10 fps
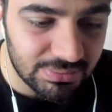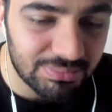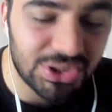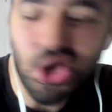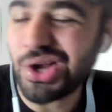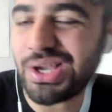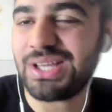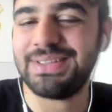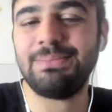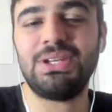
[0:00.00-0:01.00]
And y'all
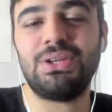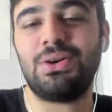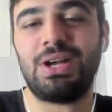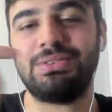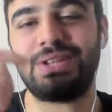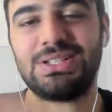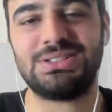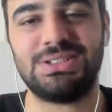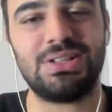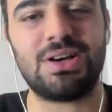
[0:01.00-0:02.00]
gotta let me know y'all thoughts
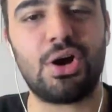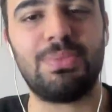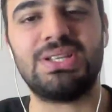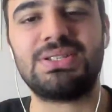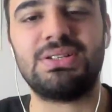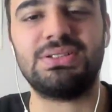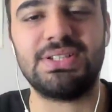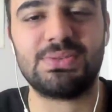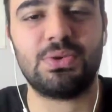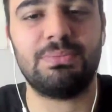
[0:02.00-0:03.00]
in the comments on
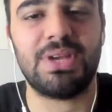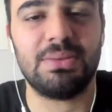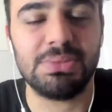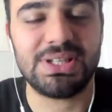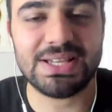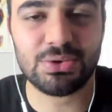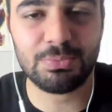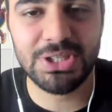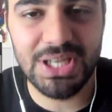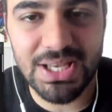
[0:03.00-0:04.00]
this one, man. But that's gonna
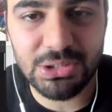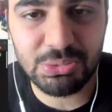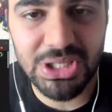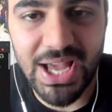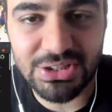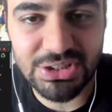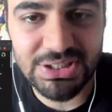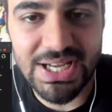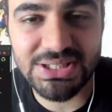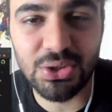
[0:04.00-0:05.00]
be the end of reaction,
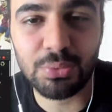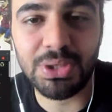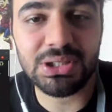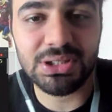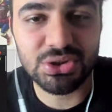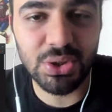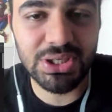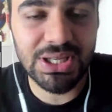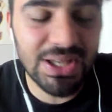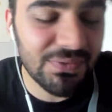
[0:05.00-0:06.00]
guys. I hope y'all enjoyed
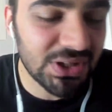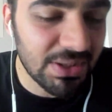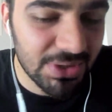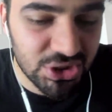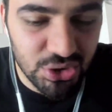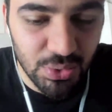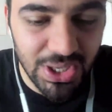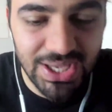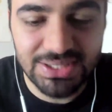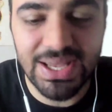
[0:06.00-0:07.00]
it. If you did, make sure you
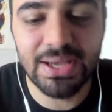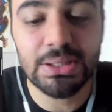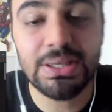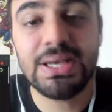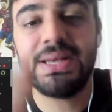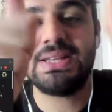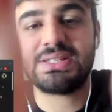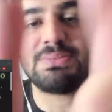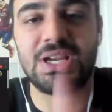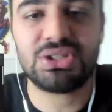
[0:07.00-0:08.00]
head down.
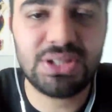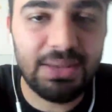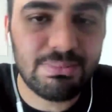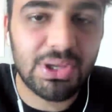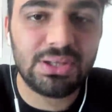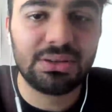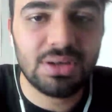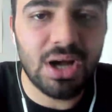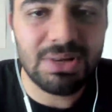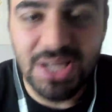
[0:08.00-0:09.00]
Smash the like button.
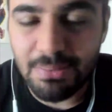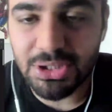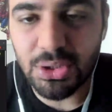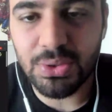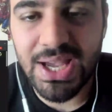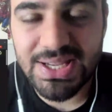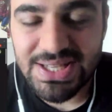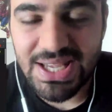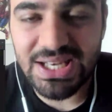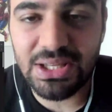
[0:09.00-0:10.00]
Comment down below, guys.
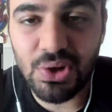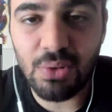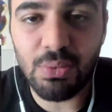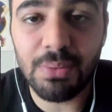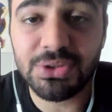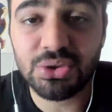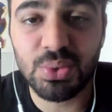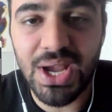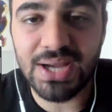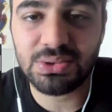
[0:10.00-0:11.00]
Anything y'all want me to
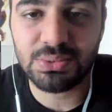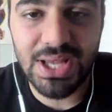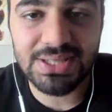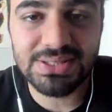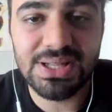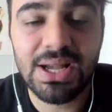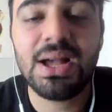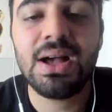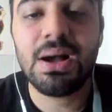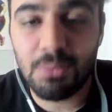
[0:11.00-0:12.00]
react to next.
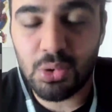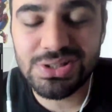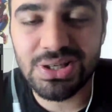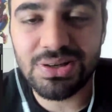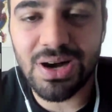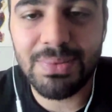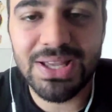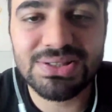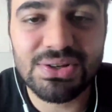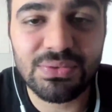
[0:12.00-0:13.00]
I'm always in the
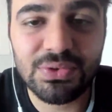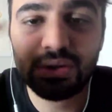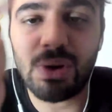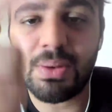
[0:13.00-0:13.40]
comments looking for great